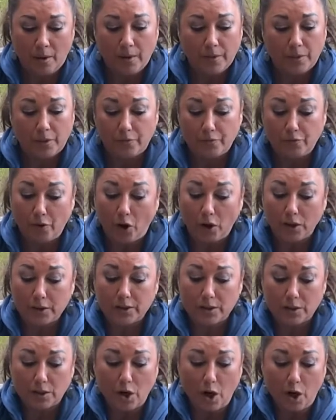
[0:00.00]
The fall
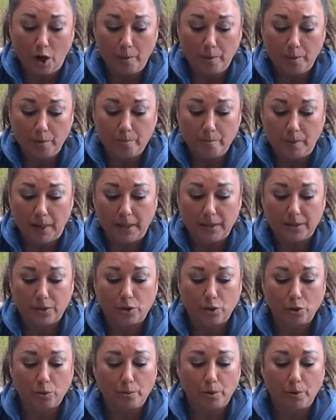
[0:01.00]
is the carbon-based
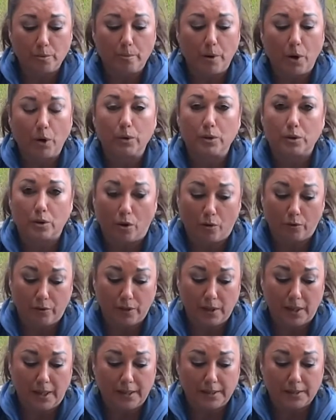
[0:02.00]
superimposed
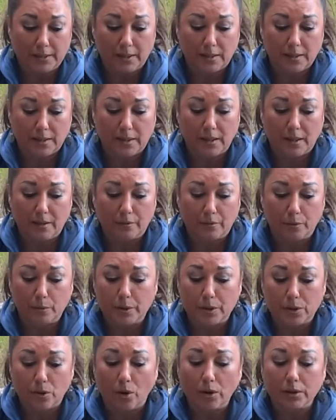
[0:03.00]
overlays that have
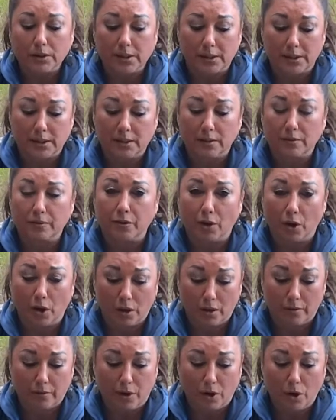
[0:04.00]
resulted in the fall
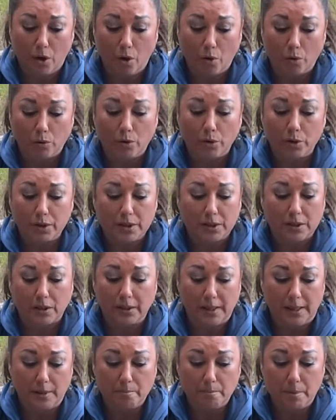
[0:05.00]
of our own
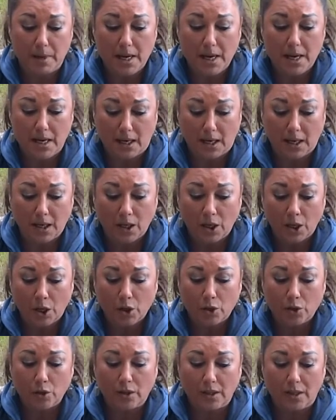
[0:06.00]
crystalline being
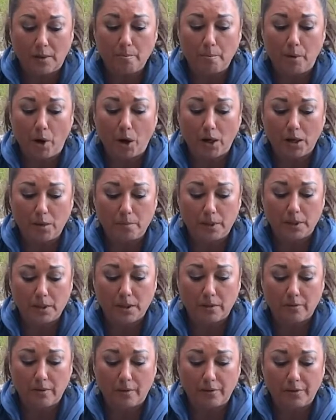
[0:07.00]
to the embodiment
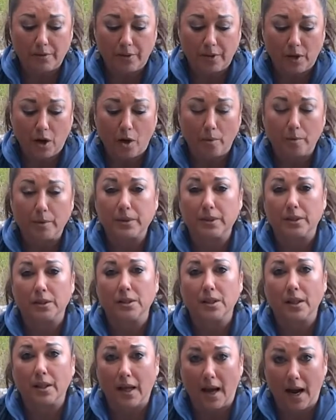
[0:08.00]
of everything opposite
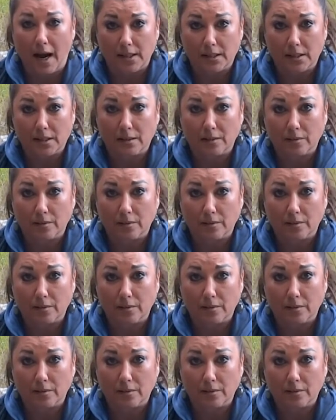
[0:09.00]
to that.